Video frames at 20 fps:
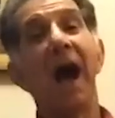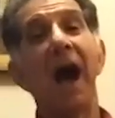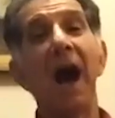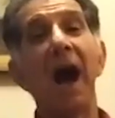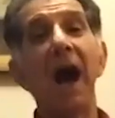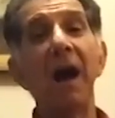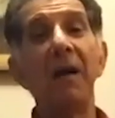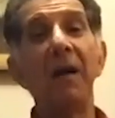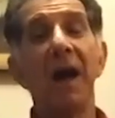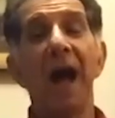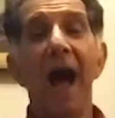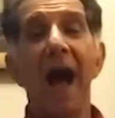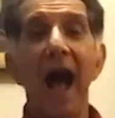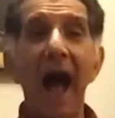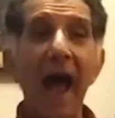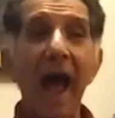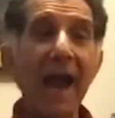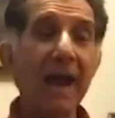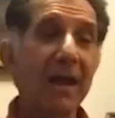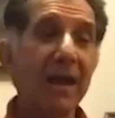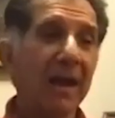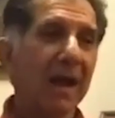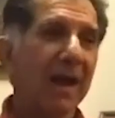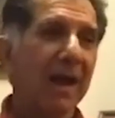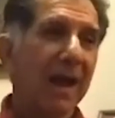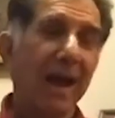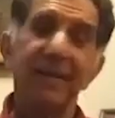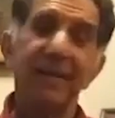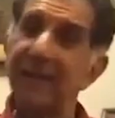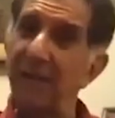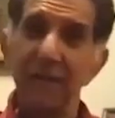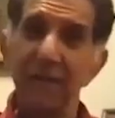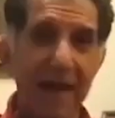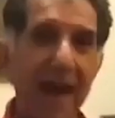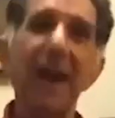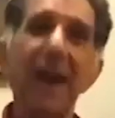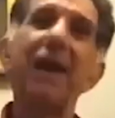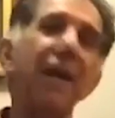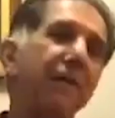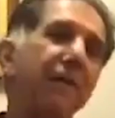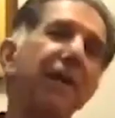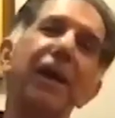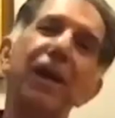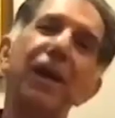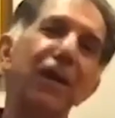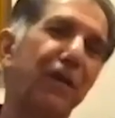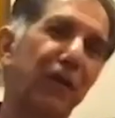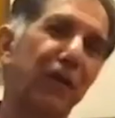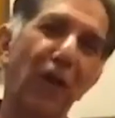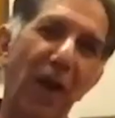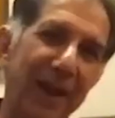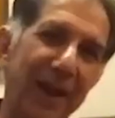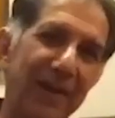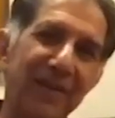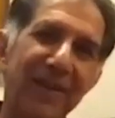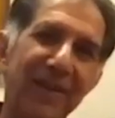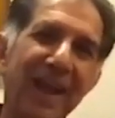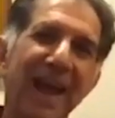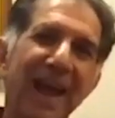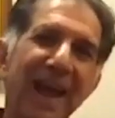Uh, I, it's a very difficult choice.